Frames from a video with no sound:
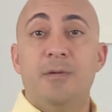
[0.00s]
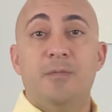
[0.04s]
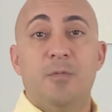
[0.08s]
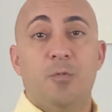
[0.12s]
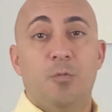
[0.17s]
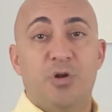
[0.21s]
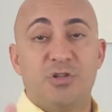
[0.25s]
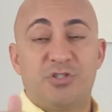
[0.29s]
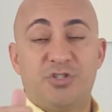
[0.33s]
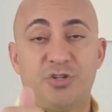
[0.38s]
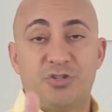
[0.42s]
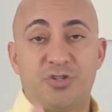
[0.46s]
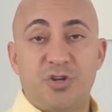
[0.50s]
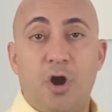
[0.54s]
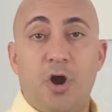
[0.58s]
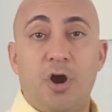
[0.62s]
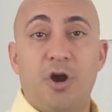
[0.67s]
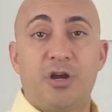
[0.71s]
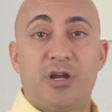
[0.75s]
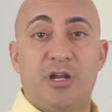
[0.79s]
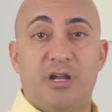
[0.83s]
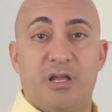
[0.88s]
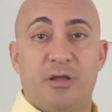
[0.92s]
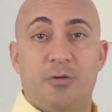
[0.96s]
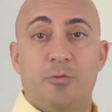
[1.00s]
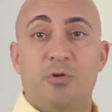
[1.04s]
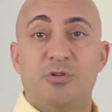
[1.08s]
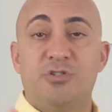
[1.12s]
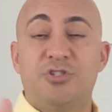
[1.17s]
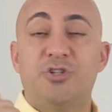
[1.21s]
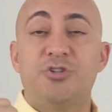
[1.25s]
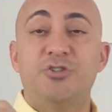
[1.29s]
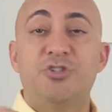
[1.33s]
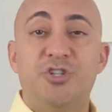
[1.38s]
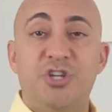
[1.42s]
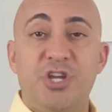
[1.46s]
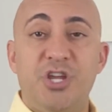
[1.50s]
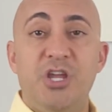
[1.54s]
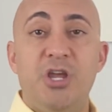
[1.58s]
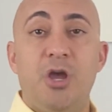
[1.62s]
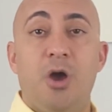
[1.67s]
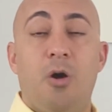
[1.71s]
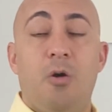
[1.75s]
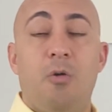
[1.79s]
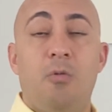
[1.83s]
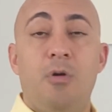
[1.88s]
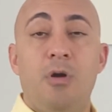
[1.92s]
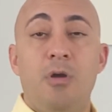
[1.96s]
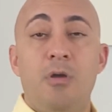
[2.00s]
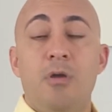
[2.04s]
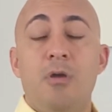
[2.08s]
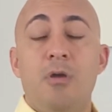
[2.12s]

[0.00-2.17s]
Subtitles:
What's your targeting? What's your geo?